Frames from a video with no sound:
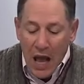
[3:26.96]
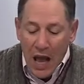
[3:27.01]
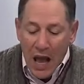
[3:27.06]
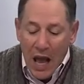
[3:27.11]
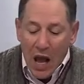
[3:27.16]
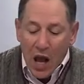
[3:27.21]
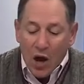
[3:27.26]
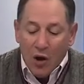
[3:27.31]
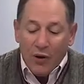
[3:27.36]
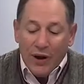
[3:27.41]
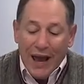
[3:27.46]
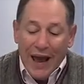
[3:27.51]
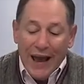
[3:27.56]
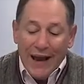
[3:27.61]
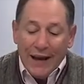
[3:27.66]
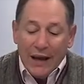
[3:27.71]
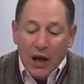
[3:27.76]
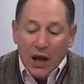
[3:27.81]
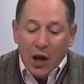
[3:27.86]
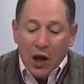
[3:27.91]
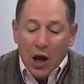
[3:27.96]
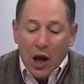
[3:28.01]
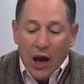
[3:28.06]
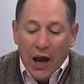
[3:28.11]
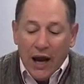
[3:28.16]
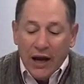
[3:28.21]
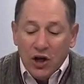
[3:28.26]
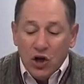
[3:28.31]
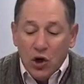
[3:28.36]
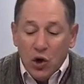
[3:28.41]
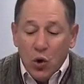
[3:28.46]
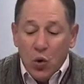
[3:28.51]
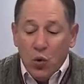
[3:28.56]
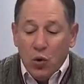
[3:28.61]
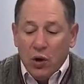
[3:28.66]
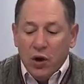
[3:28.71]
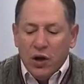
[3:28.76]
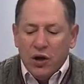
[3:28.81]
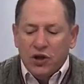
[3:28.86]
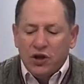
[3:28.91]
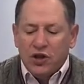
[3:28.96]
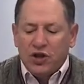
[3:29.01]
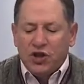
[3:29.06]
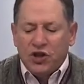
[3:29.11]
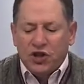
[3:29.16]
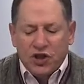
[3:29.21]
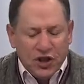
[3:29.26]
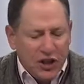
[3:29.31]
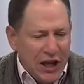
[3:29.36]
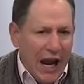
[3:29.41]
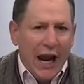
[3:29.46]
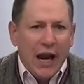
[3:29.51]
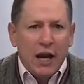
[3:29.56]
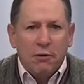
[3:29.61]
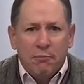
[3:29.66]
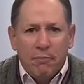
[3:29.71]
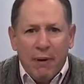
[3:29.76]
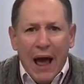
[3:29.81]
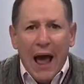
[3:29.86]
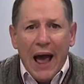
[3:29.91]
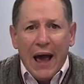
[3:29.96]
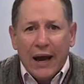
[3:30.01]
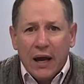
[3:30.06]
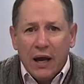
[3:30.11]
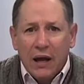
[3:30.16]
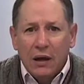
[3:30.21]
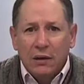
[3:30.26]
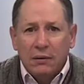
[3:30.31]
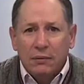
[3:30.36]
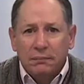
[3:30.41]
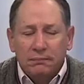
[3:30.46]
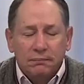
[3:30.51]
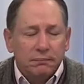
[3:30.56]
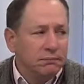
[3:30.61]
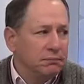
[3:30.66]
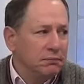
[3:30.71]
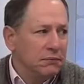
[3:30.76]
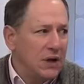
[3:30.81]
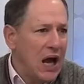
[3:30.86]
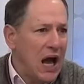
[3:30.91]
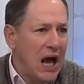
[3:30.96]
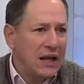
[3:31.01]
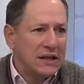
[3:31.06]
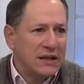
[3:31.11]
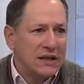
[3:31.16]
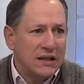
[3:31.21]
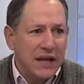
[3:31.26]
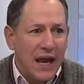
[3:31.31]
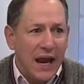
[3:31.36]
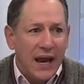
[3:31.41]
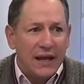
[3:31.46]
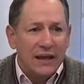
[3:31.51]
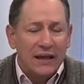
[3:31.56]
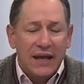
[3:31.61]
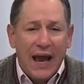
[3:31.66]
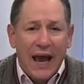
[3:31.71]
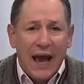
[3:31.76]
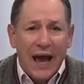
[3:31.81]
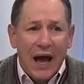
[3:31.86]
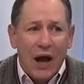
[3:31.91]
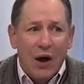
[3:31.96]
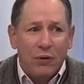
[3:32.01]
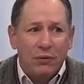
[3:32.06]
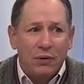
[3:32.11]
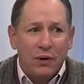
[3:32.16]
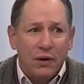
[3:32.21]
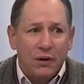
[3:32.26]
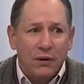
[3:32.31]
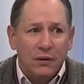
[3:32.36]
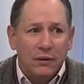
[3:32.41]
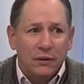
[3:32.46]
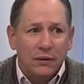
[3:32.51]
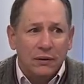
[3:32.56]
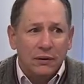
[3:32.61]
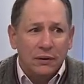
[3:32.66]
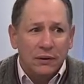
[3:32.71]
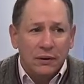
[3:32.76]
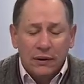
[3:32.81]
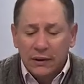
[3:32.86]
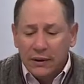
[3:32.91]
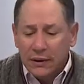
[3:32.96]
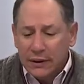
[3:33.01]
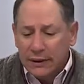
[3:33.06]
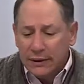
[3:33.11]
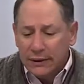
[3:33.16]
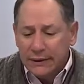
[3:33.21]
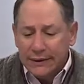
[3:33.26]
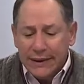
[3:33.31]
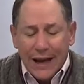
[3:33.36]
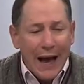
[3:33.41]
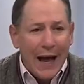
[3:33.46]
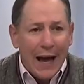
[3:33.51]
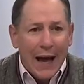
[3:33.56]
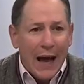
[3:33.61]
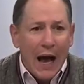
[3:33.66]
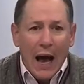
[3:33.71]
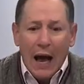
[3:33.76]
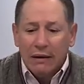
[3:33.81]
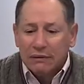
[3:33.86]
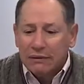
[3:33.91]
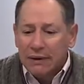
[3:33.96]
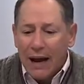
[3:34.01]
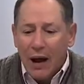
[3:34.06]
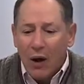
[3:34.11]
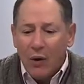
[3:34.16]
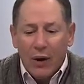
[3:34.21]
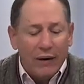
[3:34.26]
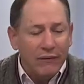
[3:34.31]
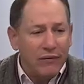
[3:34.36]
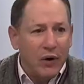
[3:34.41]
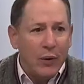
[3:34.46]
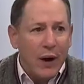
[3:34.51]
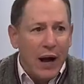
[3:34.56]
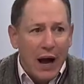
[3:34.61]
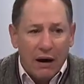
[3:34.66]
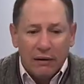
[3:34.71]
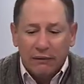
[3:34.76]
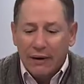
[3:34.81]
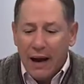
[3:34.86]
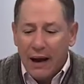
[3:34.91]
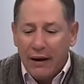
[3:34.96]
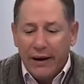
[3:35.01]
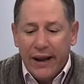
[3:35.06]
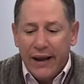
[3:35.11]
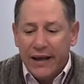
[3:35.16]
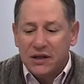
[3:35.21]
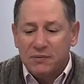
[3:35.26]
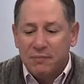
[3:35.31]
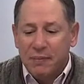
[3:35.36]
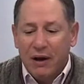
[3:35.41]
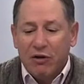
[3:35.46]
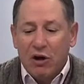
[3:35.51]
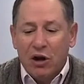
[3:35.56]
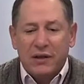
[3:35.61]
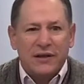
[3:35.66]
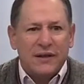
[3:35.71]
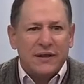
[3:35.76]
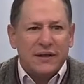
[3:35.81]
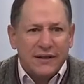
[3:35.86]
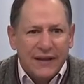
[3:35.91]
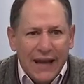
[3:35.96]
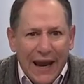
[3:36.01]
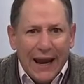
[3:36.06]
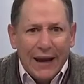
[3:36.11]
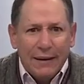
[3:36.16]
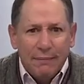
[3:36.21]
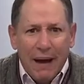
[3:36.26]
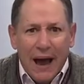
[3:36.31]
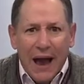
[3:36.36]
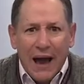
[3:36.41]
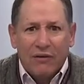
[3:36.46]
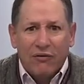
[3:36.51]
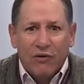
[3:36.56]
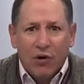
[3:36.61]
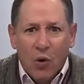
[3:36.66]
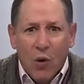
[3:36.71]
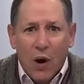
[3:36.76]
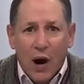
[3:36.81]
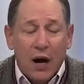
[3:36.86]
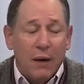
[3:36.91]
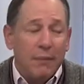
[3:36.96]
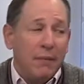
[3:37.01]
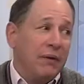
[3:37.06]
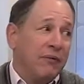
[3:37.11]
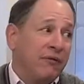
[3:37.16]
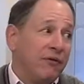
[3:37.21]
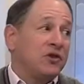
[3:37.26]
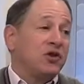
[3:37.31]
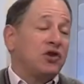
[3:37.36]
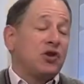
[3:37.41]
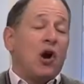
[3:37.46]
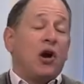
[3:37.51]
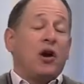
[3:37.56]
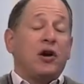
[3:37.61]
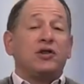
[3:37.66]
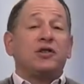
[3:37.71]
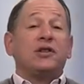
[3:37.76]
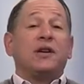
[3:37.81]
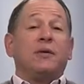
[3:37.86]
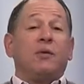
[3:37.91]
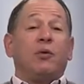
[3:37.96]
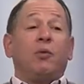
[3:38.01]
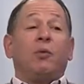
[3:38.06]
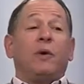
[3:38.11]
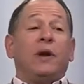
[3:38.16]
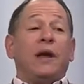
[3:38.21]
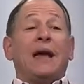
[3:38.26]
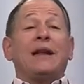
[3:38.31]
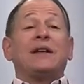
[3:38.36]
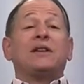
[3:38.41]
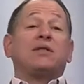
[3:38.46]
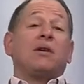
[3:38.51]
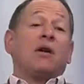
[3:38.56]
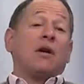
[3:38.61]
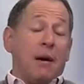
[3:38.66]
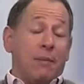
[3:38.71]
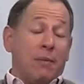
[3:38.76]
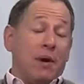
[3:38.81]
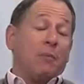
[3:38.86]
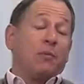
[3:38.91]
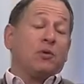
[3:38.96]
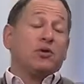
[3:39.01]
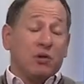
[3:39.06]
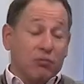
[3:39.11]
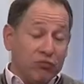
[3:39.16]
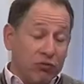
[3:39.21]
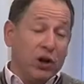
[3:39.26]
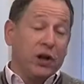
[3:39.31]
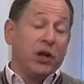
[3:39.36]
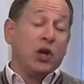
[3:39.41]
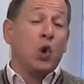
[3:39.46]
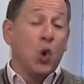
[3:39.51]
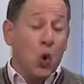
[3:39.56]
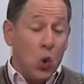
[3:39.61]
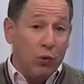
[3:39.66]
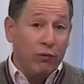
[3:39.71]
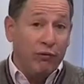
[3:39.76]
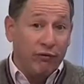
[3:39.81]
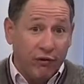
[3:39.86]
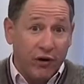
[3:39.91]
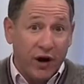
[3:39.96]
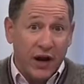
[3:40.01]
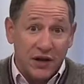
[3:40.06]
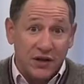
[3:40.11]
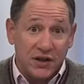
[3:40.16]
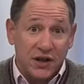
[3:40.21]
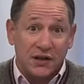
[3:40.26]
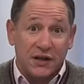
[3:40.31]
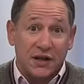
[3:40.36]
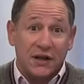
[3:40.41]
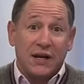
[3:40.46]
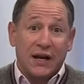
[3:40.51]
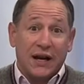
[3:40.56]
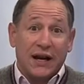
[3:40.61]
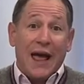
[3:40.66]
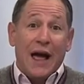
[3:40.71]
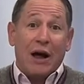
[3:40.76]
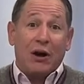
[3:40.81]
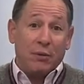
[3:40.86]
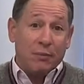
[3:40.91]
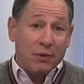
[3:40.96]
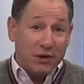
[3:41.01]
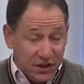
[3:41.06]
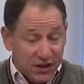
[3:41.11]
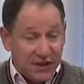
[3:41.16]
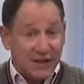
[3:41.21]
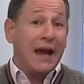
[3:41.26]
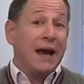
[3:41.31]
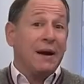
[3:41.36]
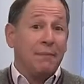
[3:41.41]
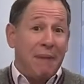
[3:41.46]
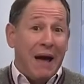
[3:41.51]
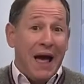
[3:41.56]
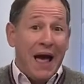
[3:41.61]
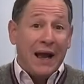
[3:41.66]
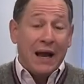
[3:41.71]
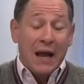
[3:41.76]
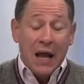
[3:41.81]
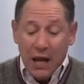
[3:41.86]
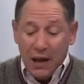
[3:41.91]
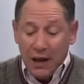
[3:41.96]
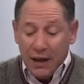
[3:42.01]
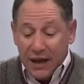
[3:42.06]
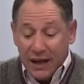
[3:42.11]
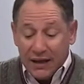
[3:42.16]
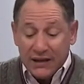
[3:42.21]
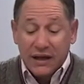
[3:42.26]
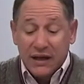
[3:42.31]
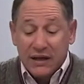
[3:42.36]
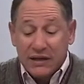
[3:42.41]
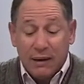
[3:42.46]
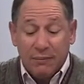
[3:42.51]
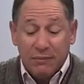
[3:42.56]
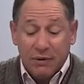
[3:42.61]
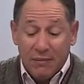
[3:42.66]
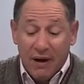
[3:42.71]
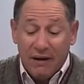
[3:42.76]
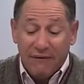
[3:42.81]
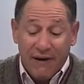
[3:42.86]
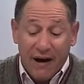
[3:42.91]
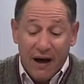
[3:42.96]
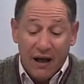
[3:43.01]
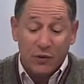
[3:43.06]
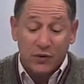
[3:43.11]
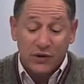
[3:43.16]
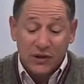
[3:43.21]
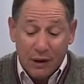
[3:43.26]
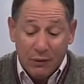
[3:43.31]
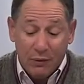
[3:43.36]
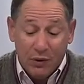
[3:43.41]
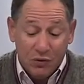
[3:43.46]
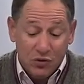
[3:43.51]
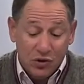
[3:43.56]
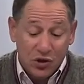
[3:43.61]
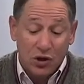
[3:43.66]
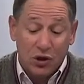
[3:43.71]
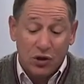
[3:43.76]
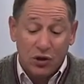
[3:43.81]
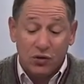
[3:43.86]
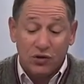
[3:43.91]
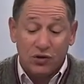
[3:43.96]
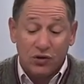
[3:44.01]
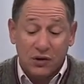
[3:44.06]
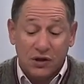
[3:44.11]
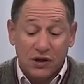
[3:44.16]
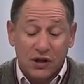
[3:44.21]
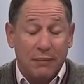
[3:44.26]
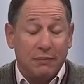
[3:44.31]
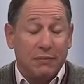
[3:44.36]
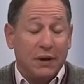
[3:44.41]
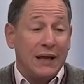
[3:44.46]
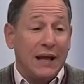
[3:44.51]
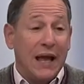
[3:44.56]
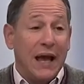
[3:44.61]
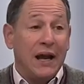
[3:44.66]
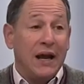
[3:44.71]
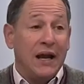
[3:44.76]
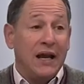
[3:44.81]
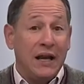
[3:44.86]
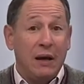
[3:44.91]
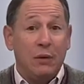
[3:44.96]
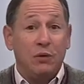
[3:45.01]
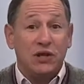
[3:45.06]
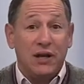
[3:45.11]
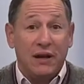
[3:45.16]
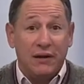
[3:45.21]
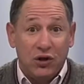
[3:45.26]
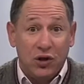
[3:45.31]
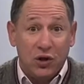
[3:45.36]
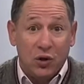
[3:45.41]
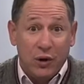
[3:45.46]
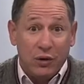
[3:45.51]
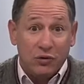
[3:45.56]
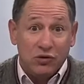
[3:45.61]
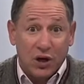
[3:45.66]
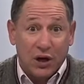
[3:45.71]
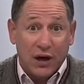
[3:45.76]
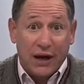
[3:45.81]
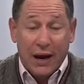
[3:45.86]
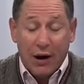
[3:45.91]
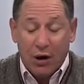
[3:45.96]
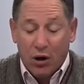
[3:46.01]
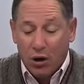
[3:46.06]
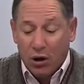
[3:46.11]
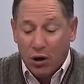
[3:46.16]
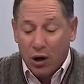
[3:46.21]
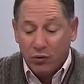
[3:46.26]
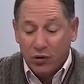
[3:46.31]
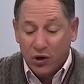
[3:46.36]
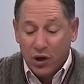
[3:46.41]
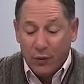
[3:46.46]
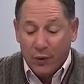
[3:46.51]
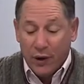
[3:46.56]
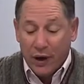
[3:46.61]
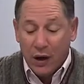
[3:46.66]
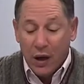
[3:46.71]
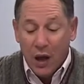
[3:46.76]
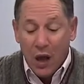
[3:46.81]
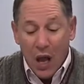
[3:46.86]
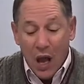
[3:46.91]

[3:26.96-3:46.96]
Okay, a new Standback, not stand down, not hot route. I don't know what hot route is, but a standback requirement. For starters, we got to start coming up with some really cool phrases in accounting. But stand back, that's like something my father would say when he was going to do something that knew he was going to get hurt doing.